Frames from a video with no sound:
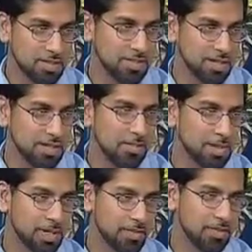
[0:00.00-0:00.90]
to the effect.
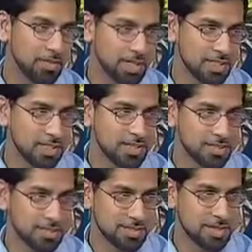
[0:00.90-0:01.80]
I'll paraphrase it
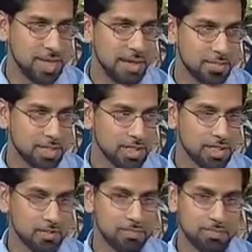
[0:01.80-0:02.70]
because there's the
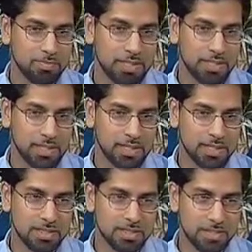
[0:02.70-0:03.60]
Arabic term, mm-hmm. but the
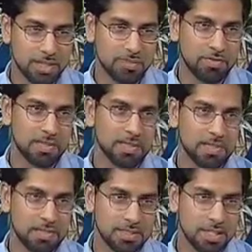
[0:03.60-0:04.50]
English
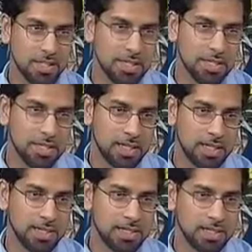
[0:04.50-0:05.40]
paraphrased is
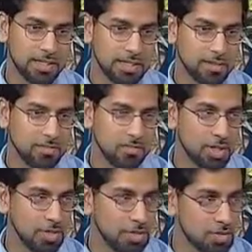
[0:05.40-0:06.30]
uh, the killing of
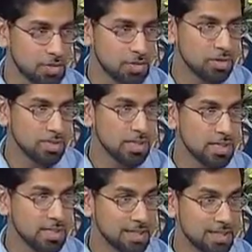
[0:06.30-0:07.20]
one soul
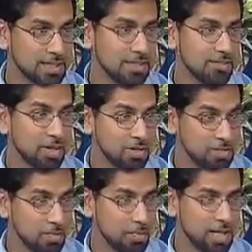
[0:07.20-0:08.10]
is like the killing of
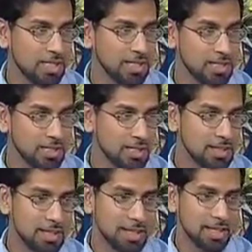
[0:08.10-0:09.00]
all of humanity,
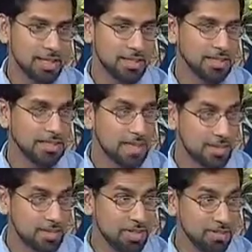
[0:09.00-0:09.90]
mm-hmm. and the
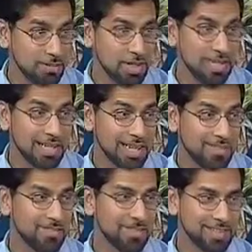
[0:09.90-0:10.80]
saving of one
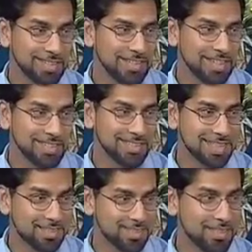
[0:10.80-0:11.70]
life is like the
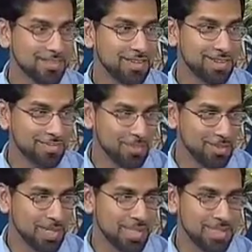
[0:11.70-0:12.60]
saving of all of
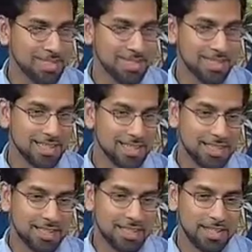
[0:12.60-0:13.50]
humanity.
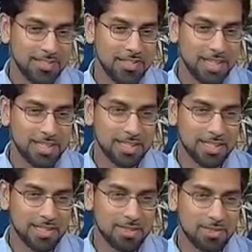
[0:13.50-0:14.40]
Mm-hmm. In
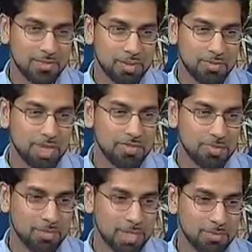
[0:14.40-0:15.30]
fact, uh, the
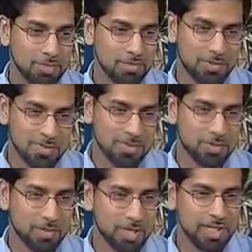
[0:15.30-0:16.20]
Prophet Muhammad, when we
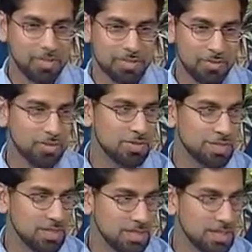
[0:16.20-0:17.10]
just go back to our
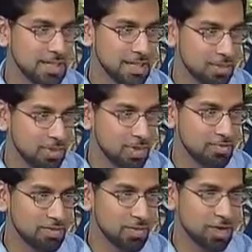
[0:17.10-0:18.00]
roots, at the time of
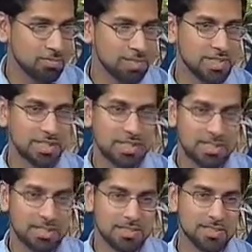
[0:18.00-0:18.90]
Prophet Muhammad, the
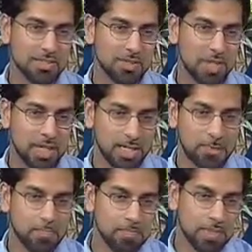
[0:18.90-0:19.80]
teachings in mm-hmm. the Quran,